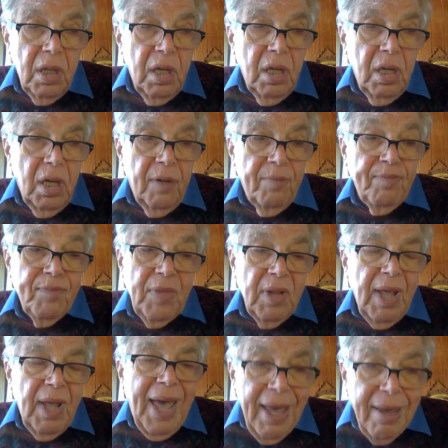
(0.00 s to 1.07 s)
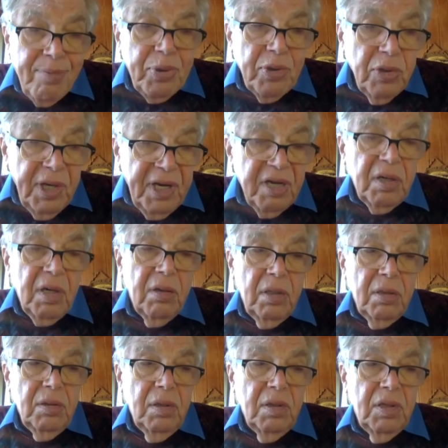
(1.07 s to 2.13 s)
um,
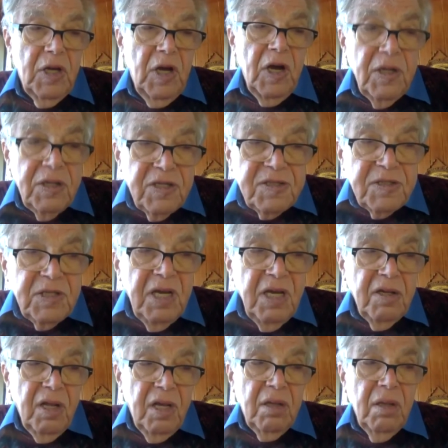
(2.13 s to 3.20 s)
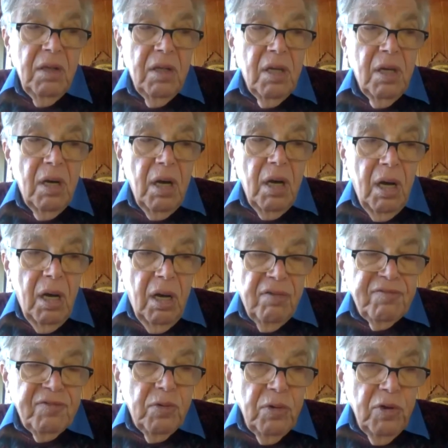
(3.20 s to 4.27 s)
apolitical understanding
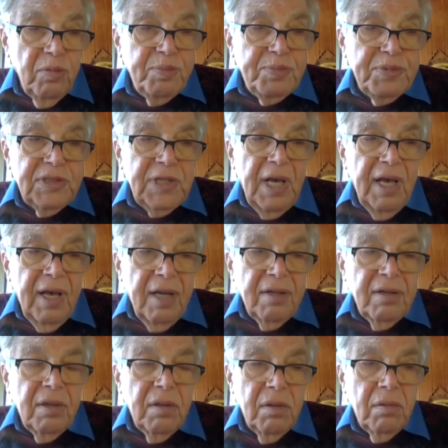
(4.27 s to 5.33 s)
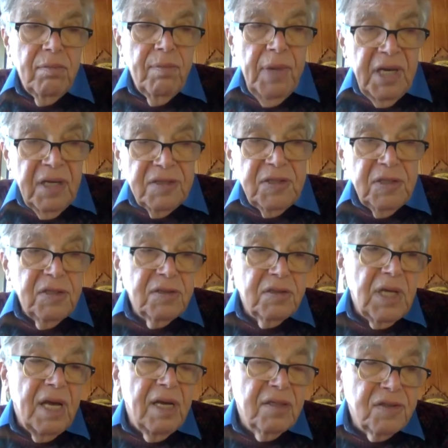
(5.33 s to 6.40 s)
of groups and
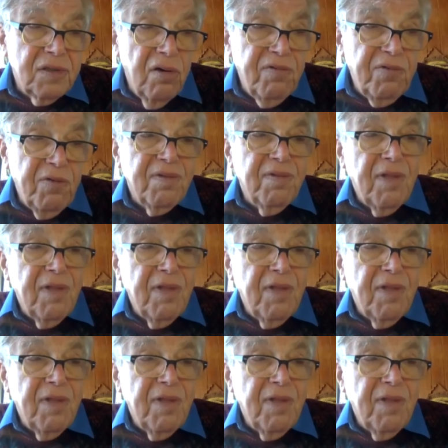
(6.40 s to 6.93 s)
masses and so forth.